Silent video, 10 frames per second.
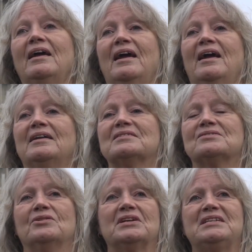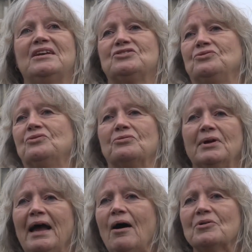and it's only going to take two to
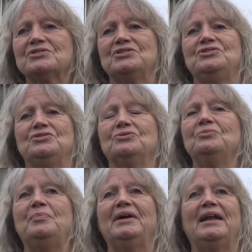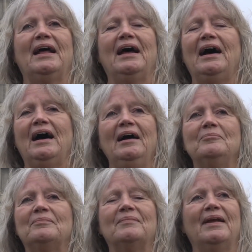three hours to do. But I'm,